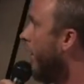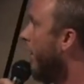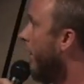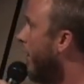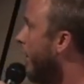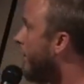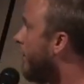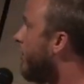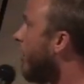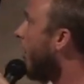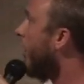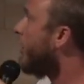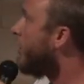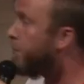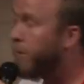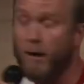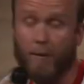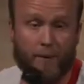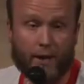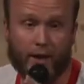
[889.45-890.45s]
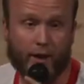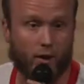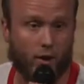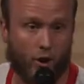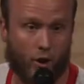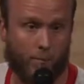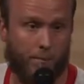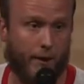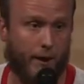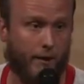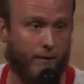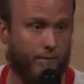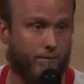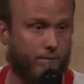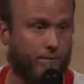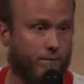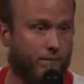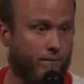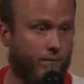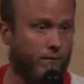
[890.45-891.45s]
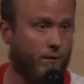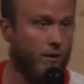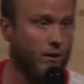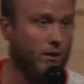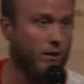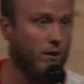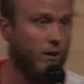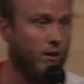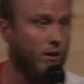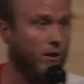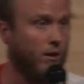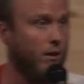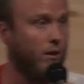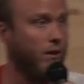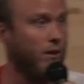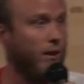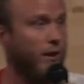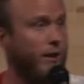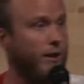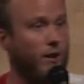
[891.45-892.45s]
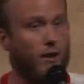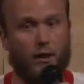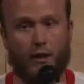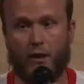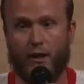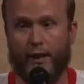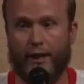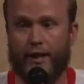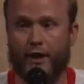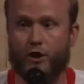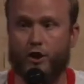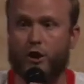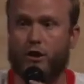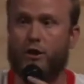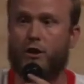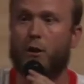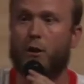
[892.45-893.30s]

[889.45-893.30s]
Let's start experimenting a little bit. Like it just